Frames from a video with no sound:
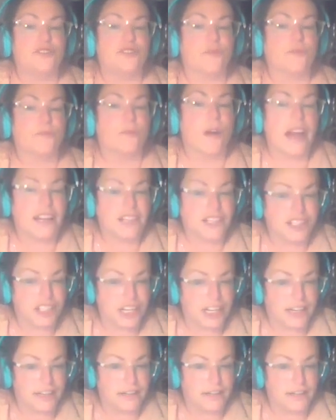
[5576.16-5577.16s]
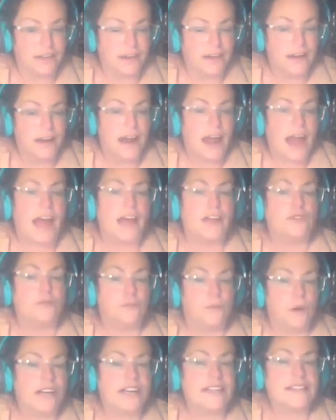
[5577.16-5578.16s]
direction and
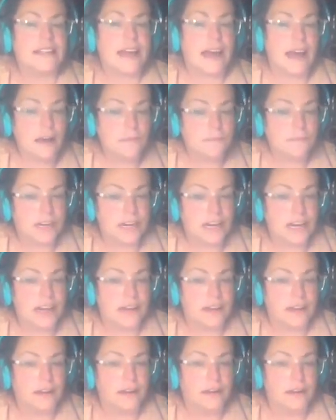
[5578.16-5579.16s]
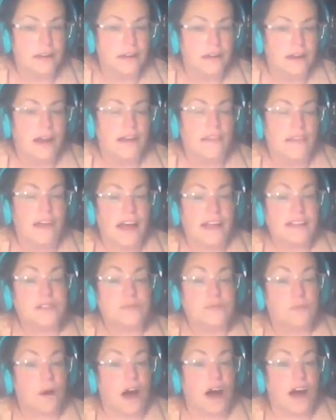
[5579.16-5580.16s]
what is happening.
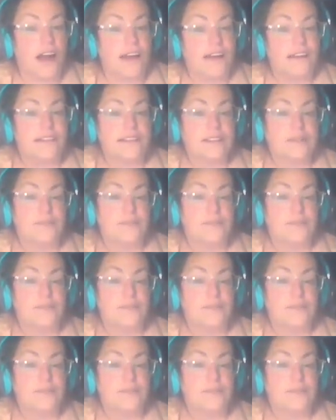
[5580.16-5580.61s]
That's why the